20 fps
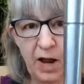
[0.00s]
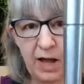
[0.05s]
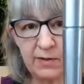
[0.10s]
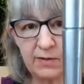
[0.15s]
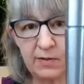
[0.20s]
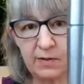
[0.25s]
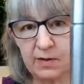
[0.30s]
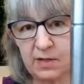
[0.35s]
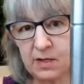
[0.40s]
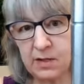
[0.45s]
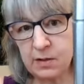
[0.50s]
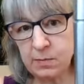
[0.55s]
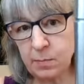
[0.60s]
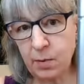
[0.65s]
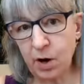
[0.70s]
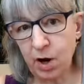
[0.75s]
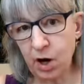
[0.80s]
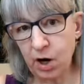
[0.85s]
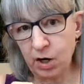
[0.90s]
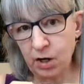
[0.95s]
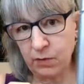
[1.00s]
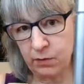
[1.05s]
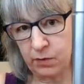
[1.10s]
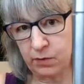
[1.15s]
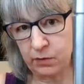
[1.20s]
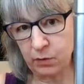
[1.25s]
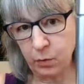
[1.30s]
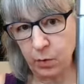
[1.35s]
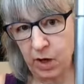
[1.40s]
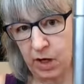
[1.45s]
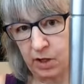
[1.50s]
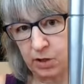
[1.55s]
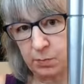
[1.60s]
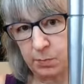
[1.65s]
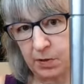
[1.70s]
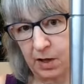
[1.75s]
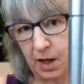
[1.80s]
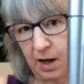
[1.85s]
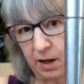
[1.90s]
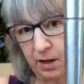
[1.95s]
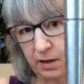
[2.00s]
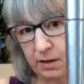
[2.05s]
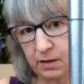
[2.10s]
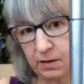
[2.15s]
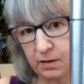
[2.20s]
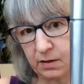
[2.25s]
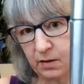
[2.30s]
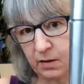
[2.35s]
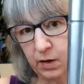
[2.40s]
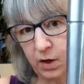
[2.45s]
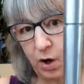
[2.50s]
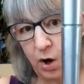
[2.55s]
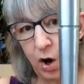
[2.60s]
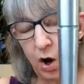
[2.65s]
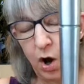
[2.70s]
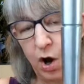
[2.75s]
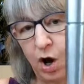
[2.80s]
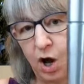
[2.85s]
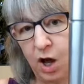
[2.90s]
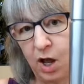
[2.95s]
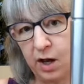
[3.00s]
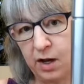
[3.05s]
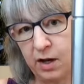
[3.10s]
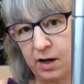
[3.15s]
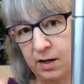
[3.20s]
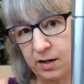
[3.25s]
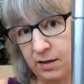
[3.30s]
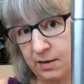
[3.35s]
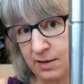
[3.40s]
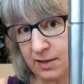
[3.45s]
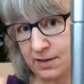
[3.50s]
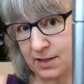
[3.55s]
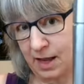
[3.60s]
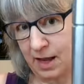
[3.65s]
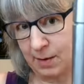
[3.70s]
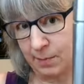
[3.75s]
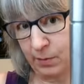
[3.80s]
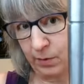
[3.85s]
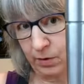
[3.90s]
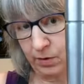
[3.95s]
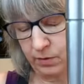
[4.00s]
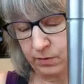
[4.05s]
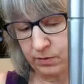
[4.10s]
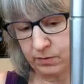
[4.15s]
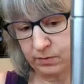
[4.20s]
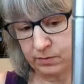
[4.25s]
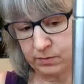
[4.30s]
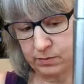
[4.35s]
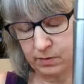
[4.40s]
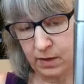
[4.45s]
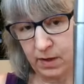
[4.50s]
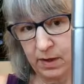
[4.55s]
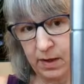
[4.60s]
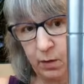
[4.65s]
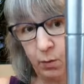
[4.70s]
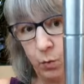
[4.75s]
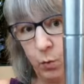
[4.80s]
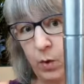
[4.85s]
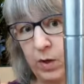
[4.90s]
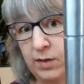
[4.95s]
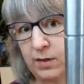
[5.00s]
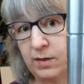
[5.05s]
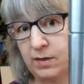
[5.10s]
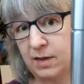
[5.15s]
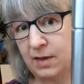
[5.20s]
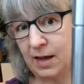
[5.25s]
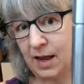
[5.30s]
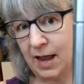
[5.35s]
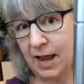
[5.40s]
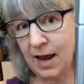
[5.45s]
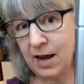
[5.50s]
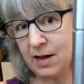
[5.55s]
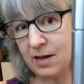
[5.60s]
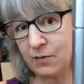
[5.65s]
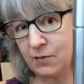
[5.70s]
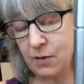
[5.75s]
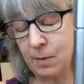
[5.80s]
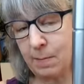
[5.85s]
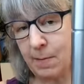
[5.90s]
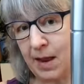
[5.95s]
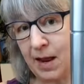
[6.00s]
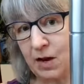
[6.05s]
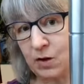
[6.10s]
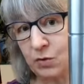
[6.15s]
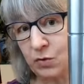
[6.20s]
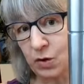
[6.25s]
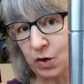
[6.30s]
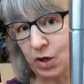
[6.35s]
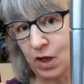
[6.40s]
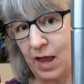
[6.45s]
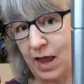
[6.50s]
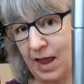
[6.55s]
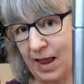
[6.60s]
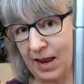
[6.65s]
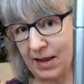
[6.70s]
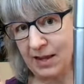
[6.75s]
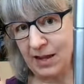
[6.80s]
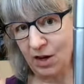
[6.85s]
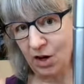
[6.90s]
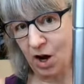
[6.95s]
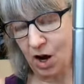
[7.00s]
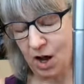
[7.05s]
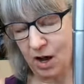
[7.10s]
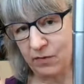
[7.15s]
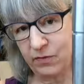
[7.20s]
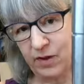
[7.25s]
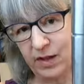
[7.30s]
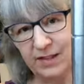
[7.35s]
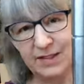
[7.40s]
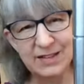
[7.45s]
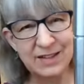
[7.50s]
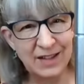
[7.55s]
rest this part of the swage block on the table, with the end of the mandrel hanging off.